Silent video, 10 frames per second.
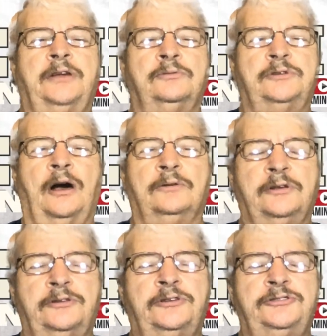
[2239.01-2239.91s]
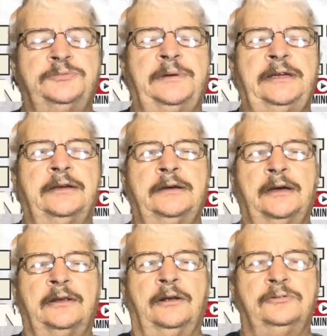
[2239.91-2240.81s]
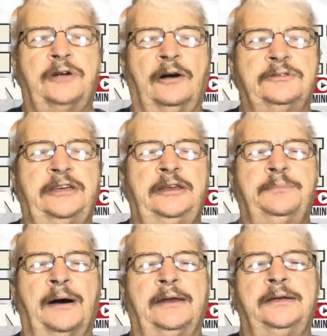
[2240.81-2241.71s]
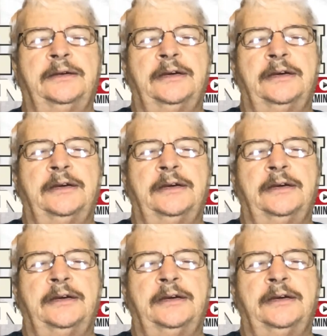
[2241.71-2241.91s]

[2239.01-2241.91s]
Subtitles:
don't talk to the news media, don't talk to anybody,